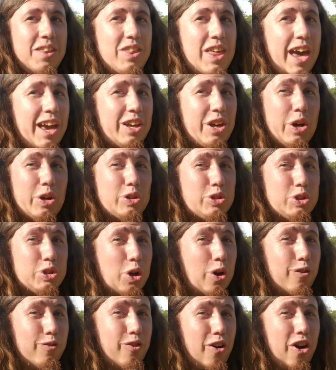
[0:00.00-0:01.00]
that goes
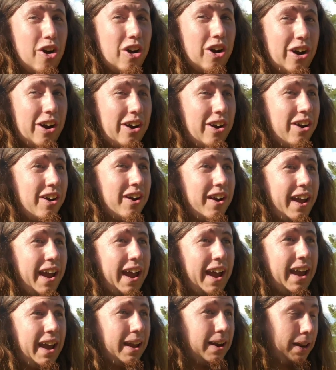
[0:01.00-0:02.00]
so far.
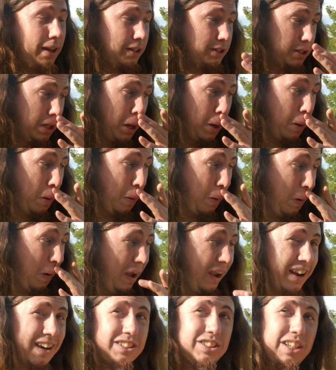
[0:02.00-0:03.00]
And so
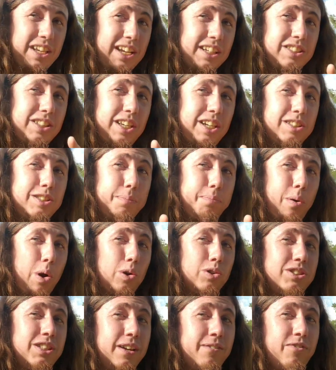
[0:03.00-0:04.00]
here's a
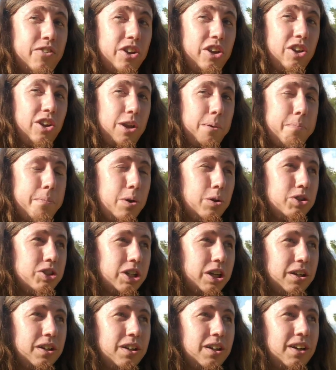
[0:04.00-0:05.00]
pro tip for your
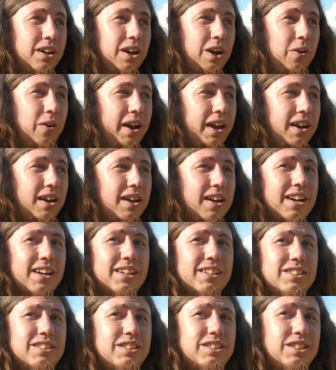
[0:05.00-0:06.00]
kombucha, all right?
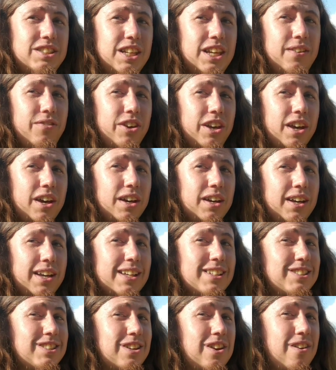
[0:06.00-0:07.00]
Stevia
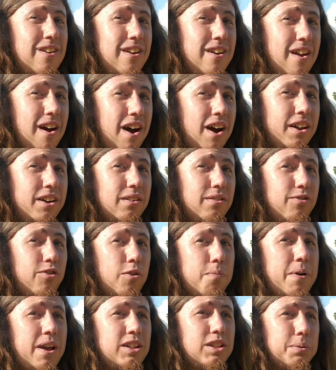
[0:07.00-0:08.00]
is not
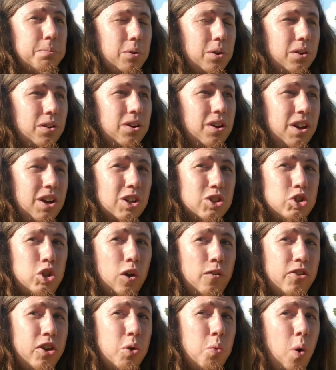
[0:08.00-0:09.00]
fermentable.
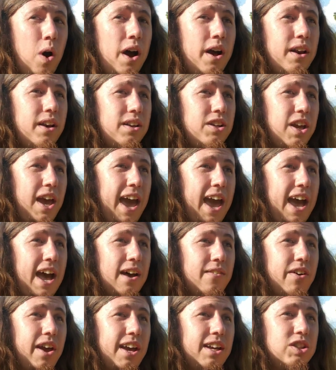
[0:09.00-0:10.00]
So if you want to
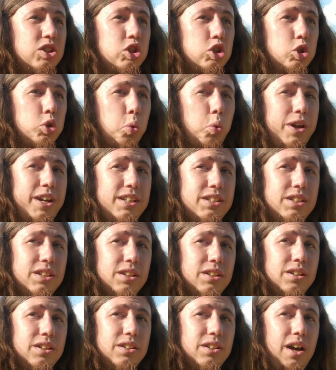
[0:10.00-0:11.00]
have a sweet
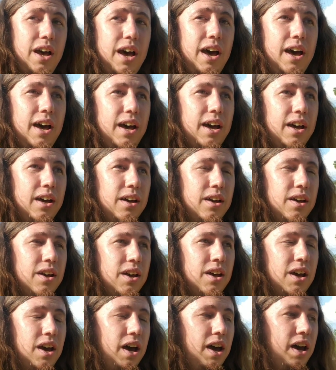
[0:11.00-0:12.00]

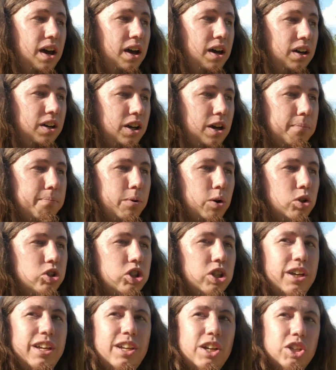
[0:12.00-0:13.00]

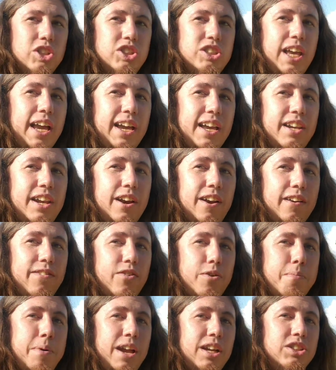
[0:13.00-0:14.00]
kombucha in your secondary
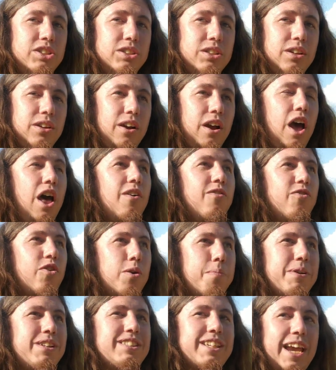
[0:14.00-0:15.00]

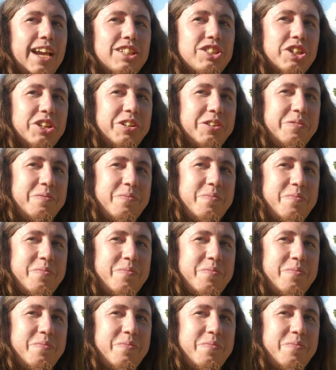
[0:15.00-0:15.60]
fermentation,